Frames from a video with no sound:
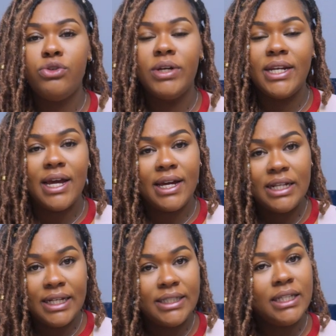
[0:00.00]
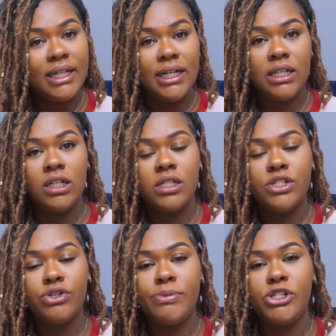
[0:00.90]
you can click the link in the
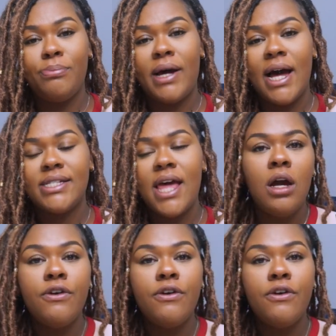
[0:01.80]
description box,